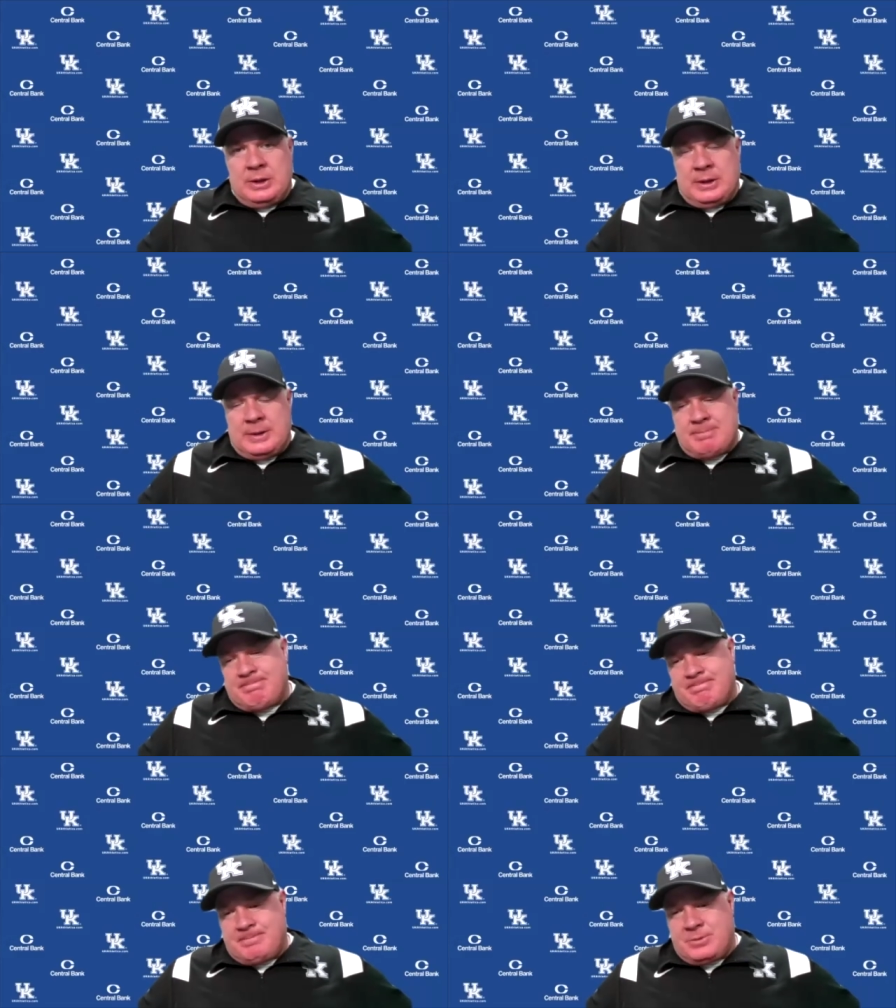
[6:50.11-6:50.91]
uh,
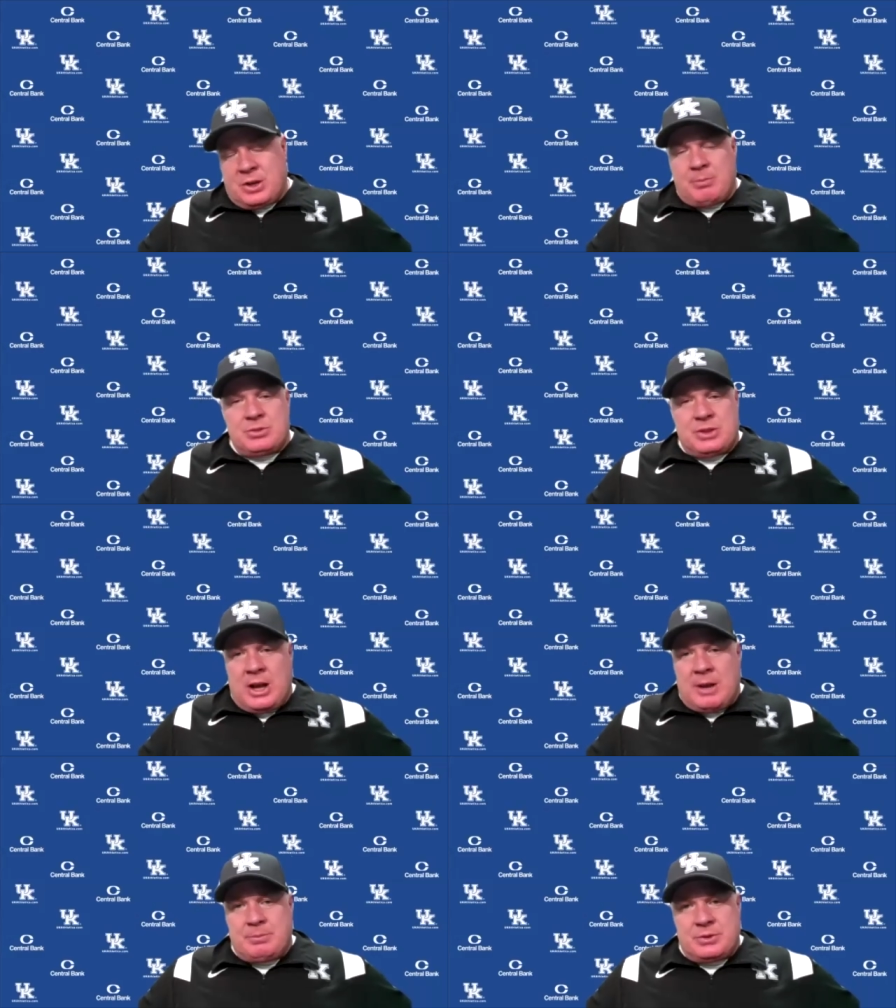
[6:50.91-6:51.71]
some
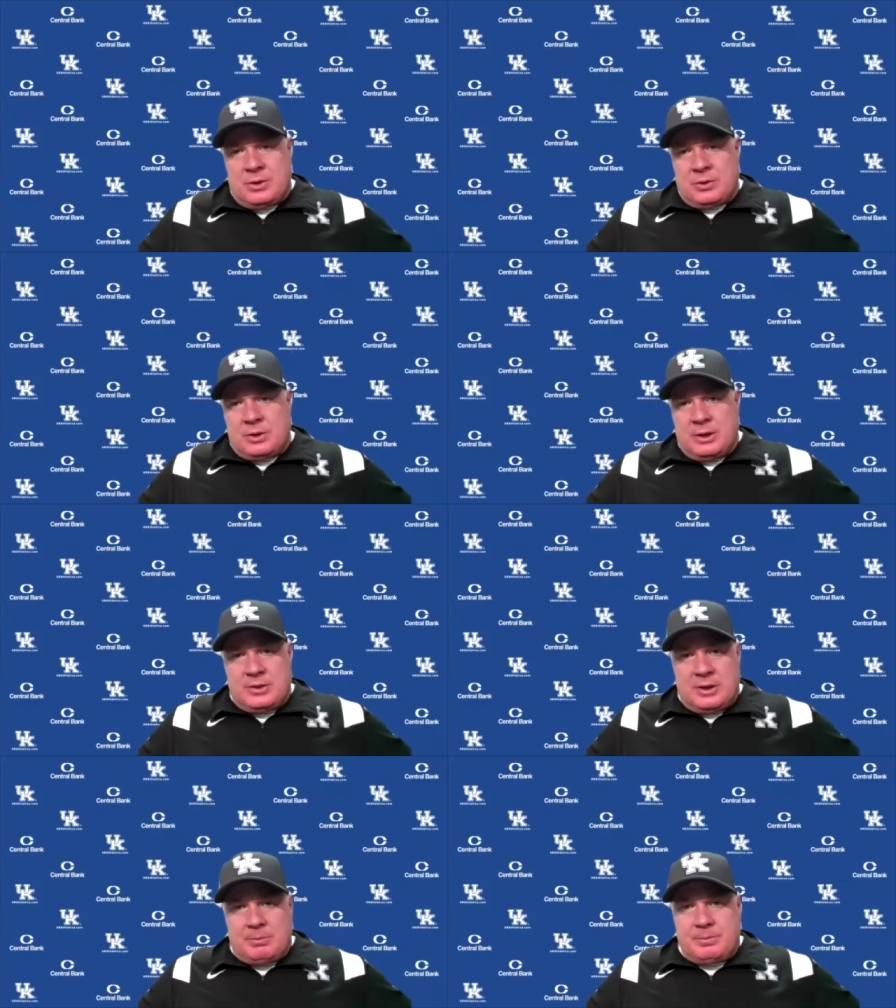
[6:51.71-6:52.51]
stops you know get a
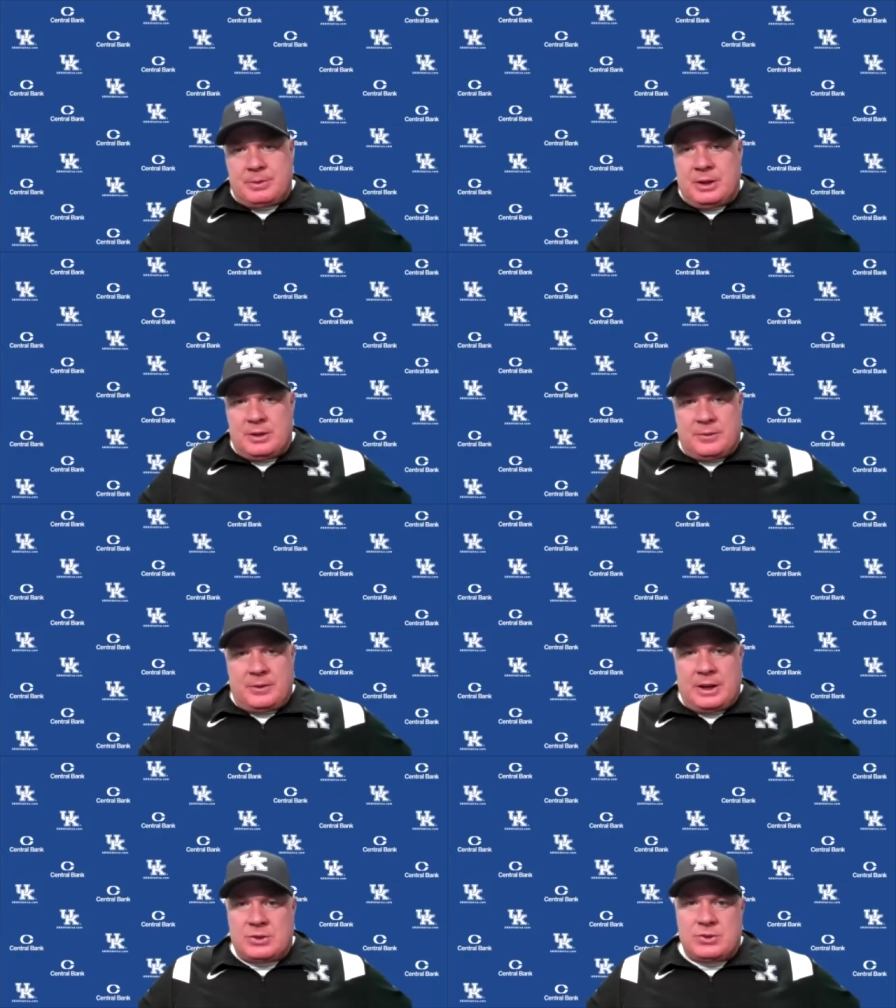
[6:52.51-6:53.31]
tip get a
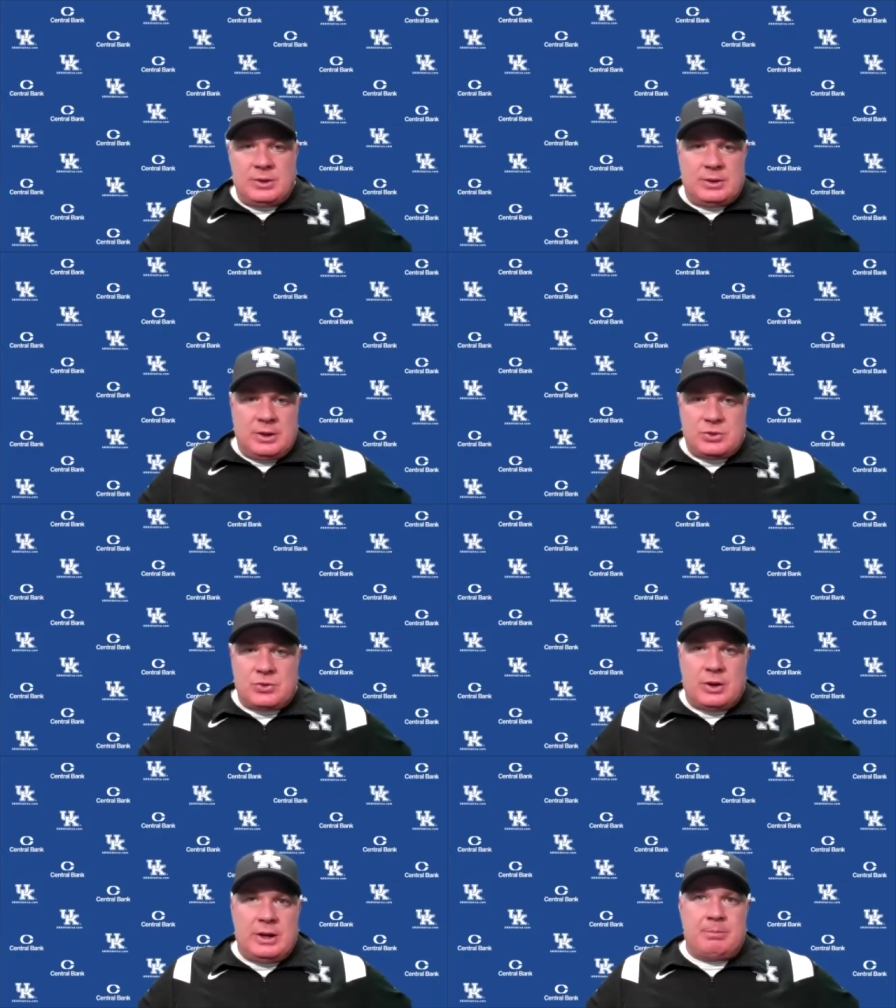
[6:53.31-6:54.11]
deflection get a
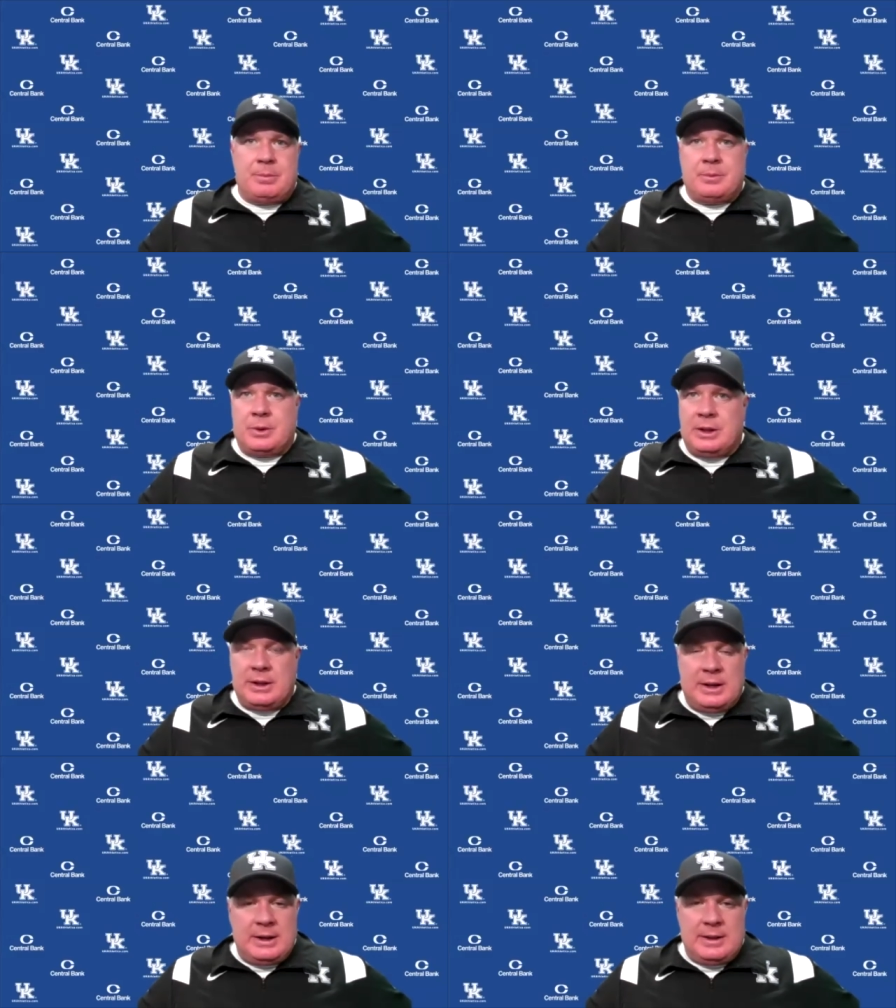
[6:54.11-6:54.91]
strip we didn't
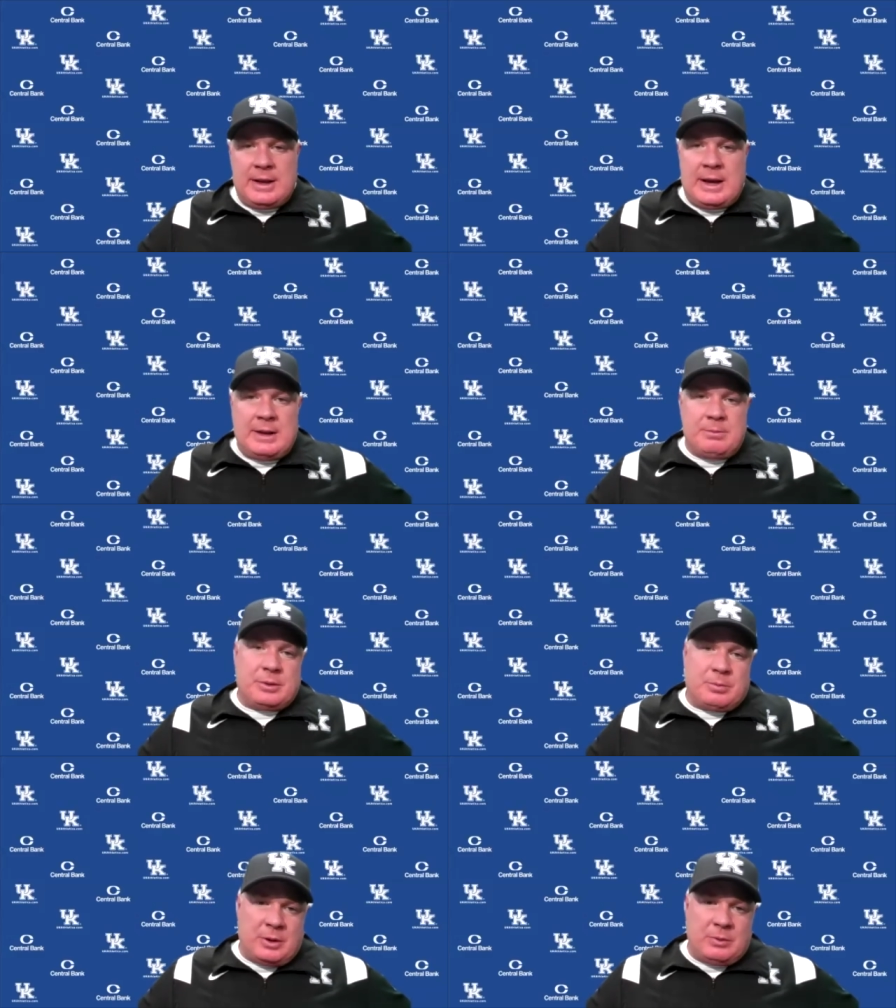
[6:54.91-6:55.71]
get any of that but
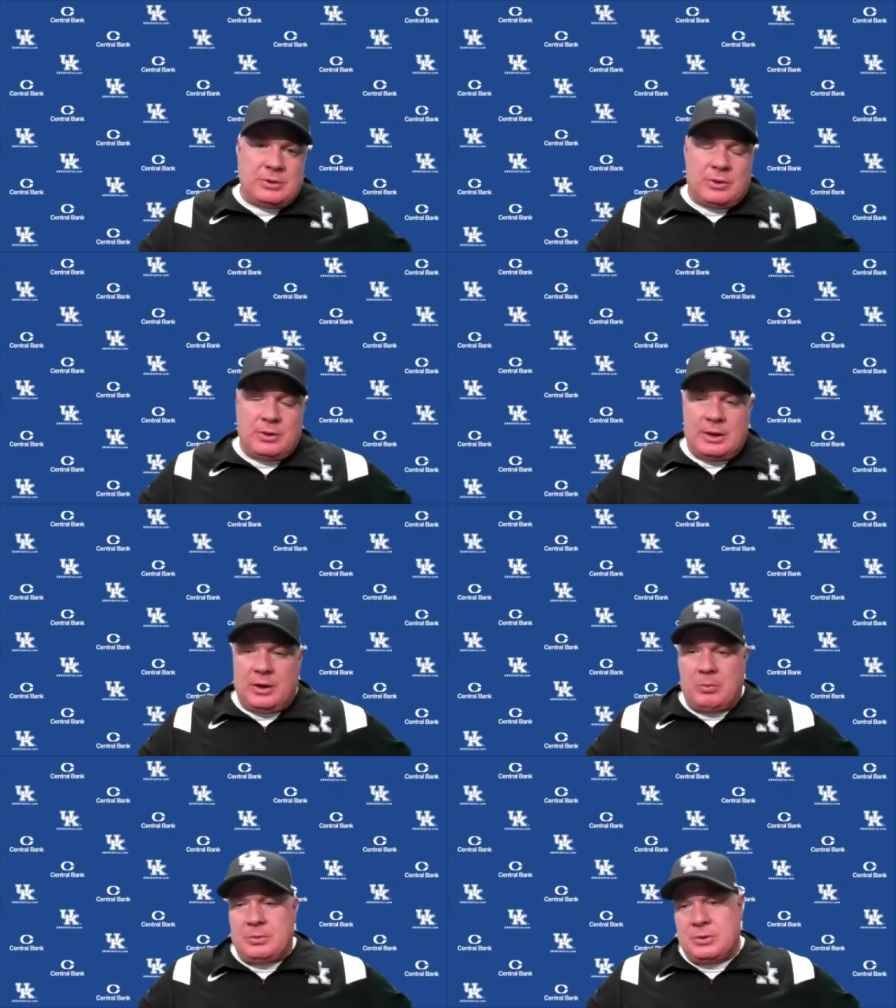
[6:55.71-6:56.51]
the punt return
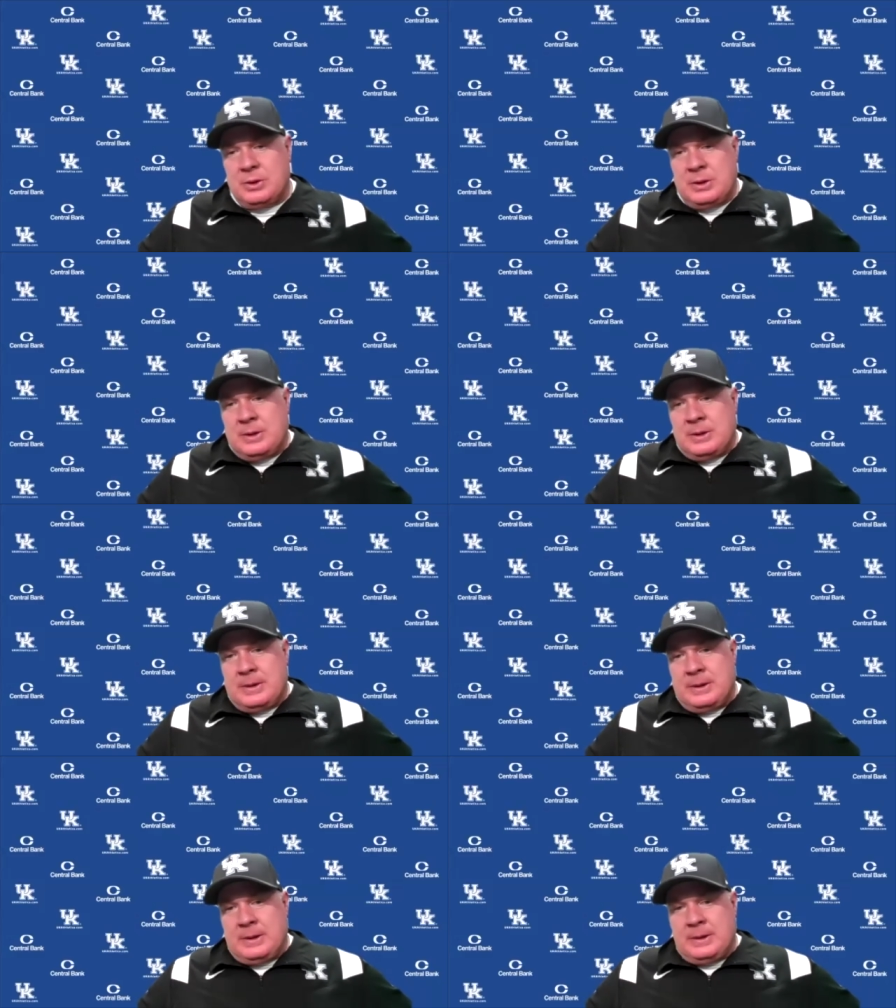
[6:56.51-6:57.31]
helped
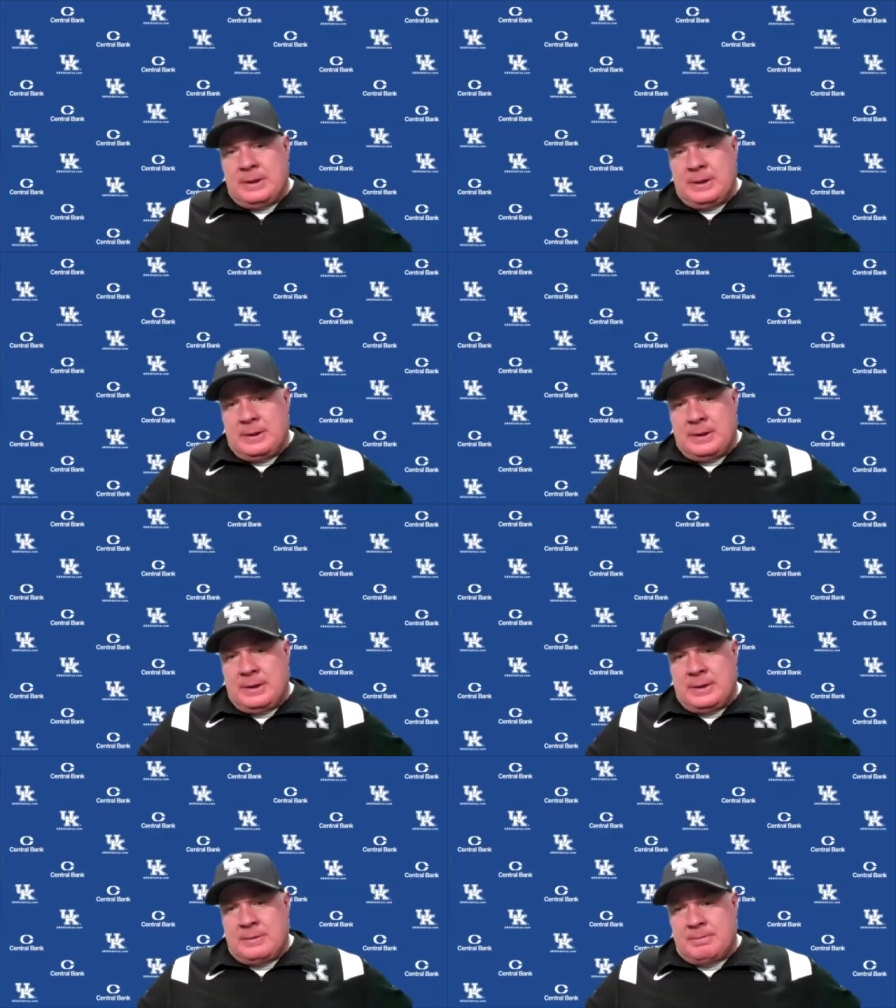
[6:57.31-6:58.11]
and then
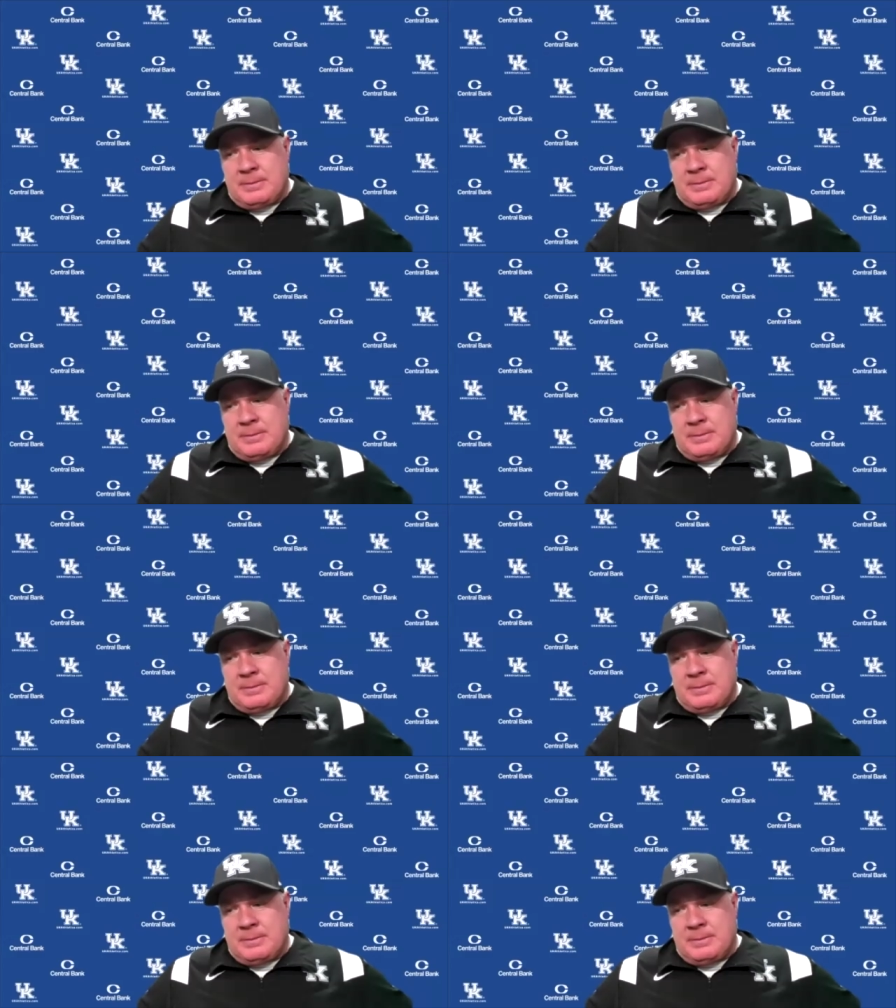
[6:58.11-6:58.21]
uh,